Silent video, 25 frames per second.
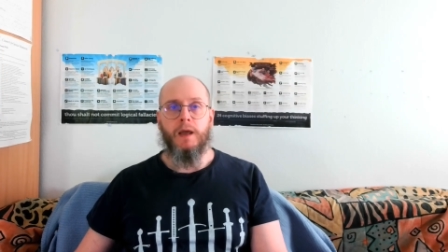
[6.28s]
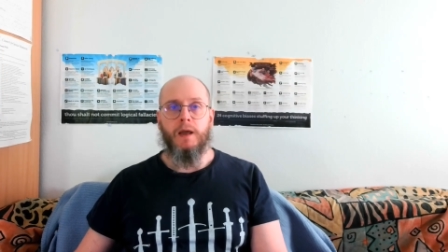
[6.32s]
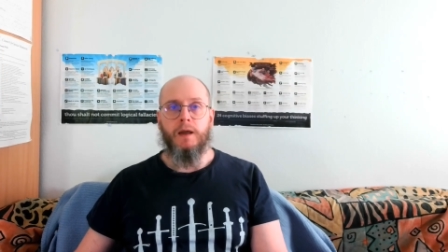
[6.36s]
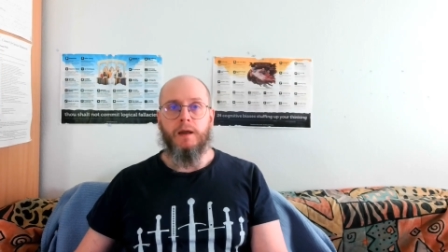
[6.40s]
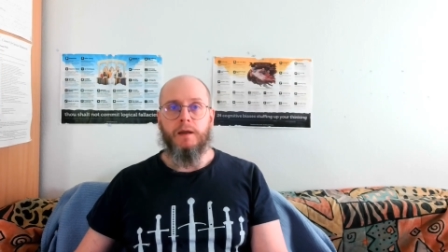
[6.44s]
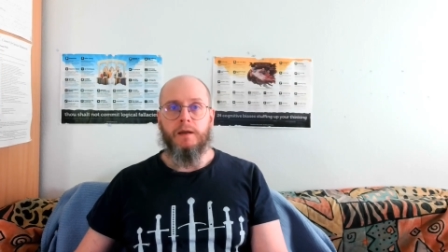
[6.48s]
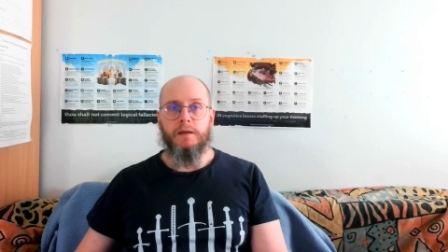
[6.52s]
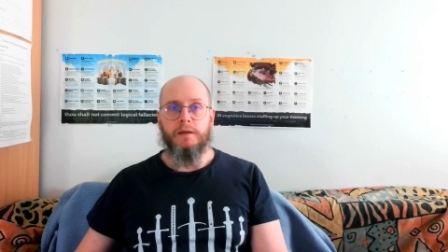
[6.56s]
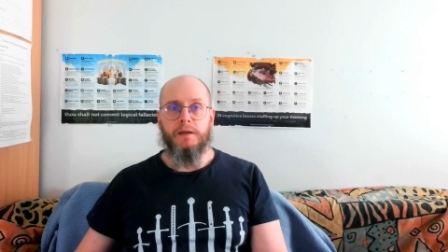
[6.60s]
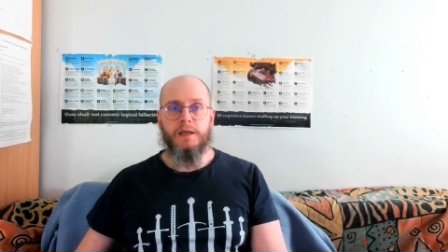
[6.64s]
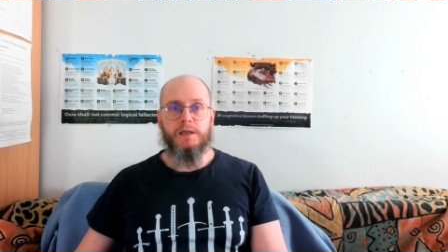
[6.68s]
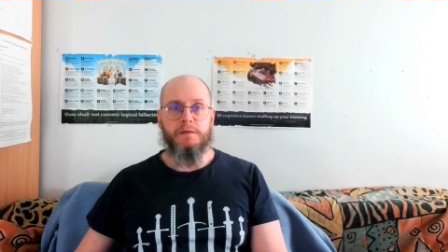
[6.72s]

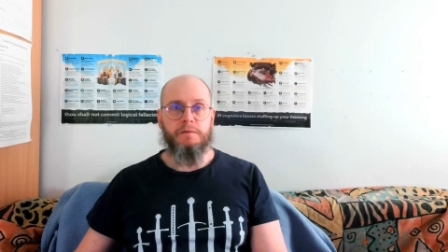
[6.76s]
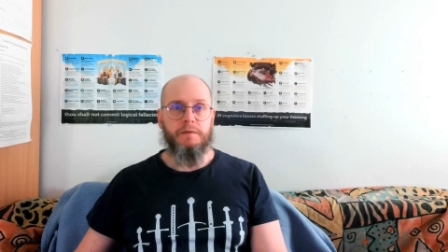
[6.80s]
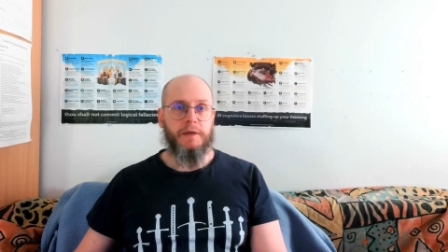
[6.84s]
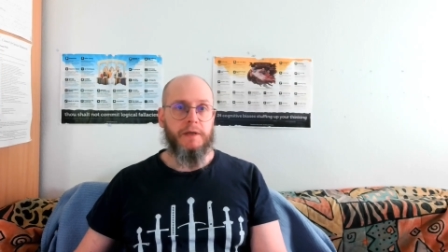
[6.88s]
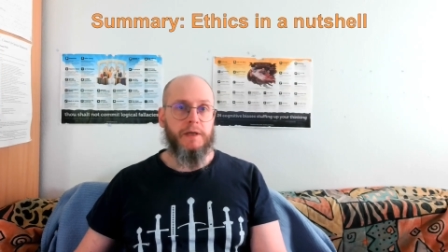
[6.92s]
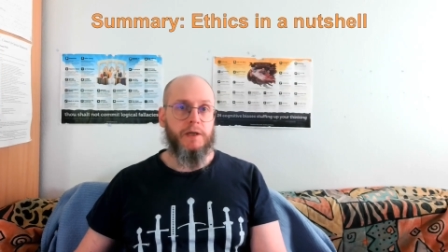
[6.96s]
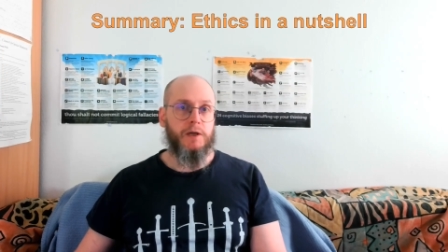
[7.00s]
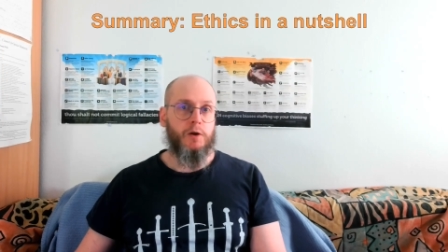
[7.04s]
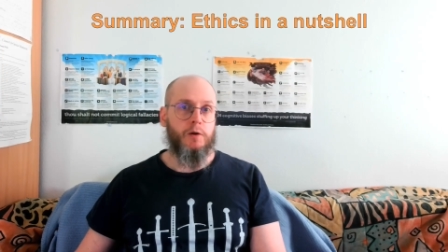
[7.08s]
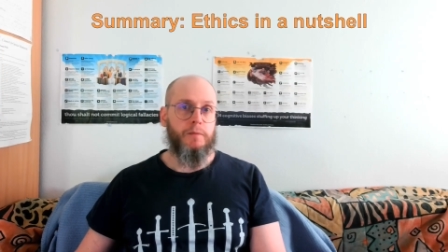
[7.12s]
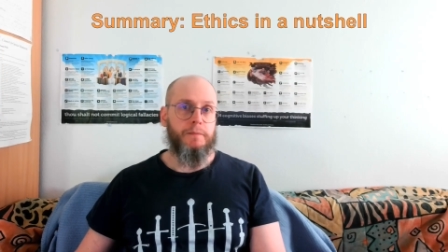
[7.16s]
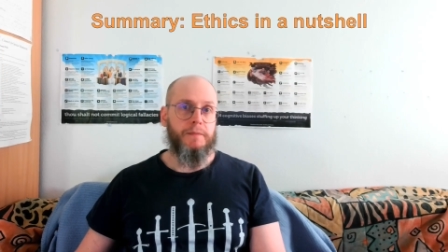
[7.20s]
This
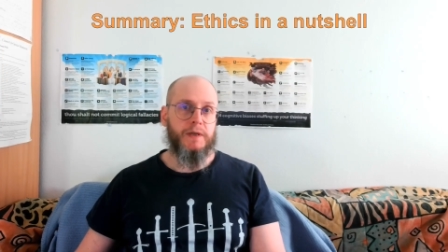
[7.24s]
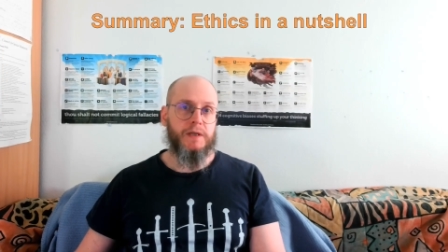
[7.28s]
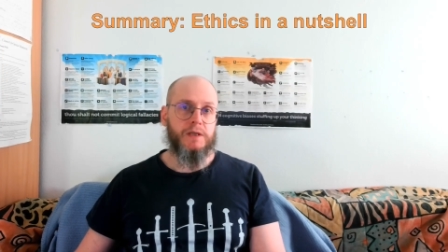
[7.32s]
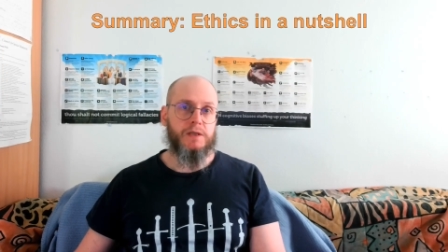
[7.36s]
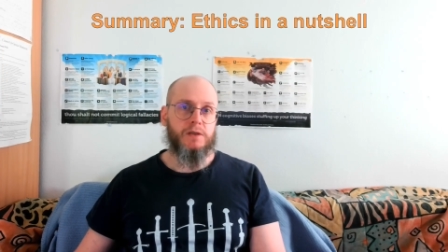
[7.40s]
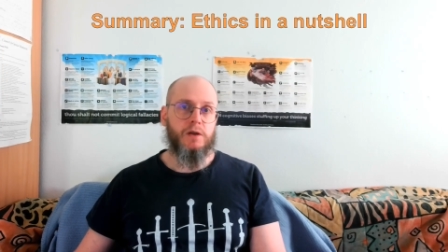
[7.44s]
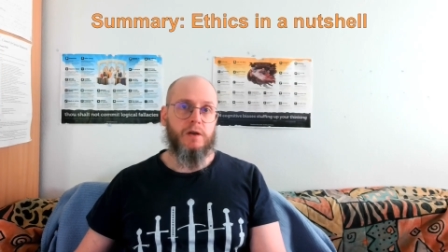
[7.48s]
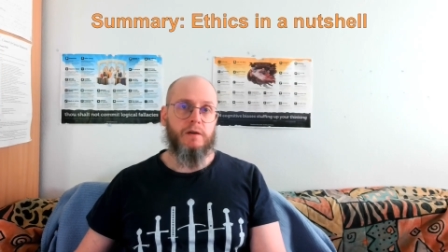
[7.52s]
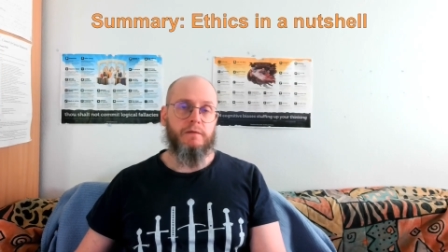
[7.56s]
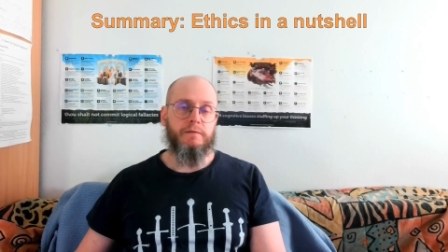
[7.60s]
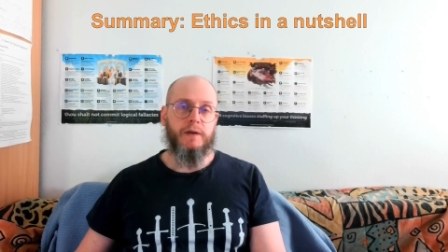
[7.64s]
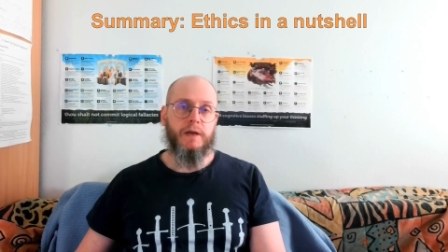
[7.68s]
video is
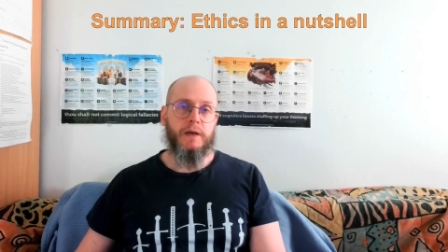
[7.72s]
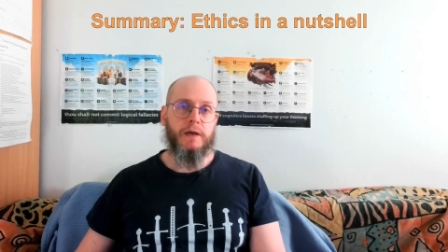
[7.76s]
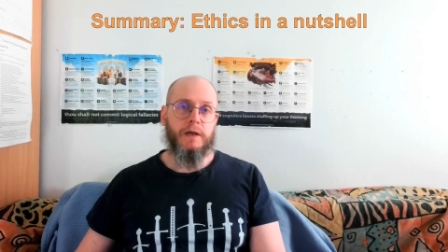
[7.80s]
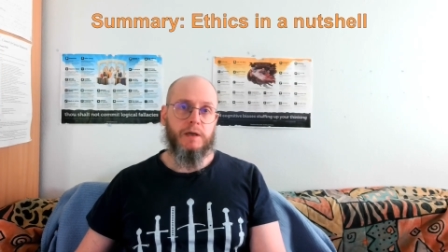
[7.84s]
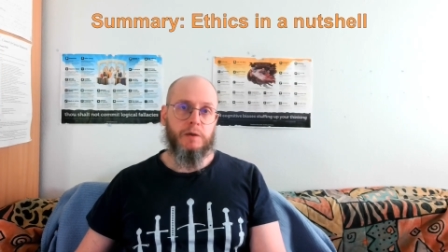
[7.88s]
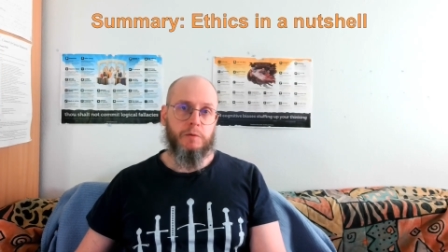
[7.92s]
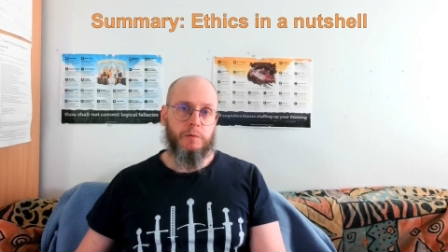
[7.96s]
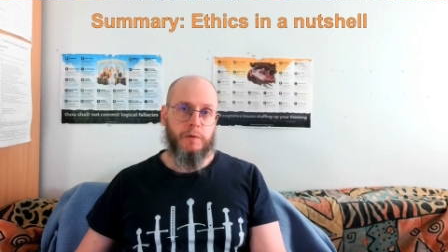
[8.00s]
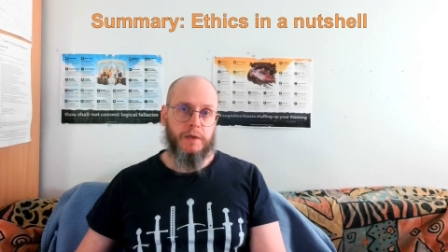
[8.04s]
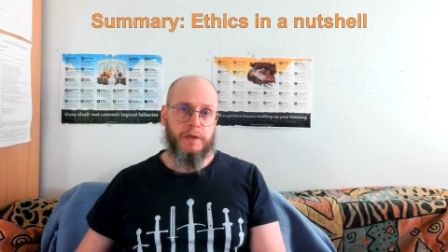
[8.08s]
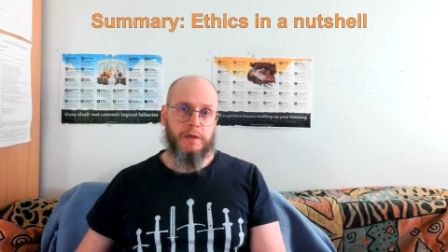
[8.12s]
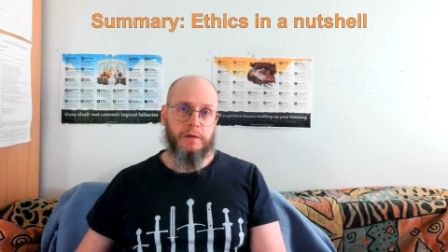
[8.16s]
a very
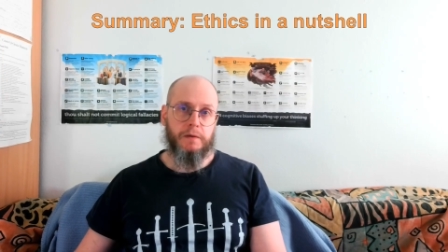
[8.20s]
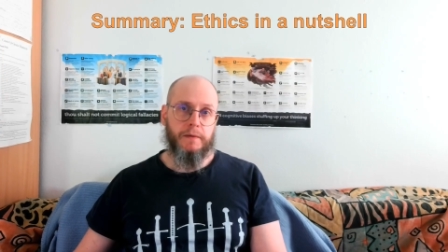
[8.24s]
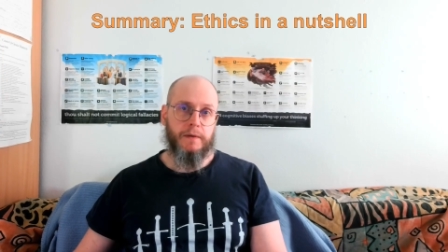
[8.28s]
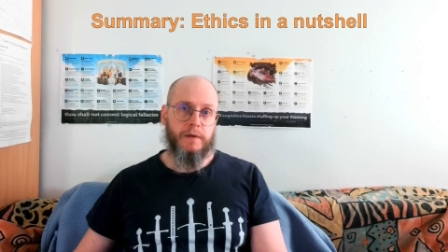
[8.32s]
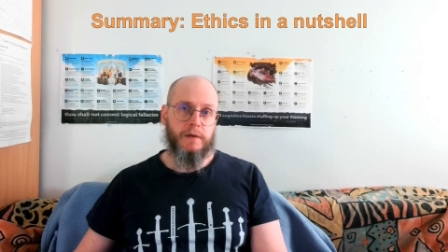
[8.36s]
quick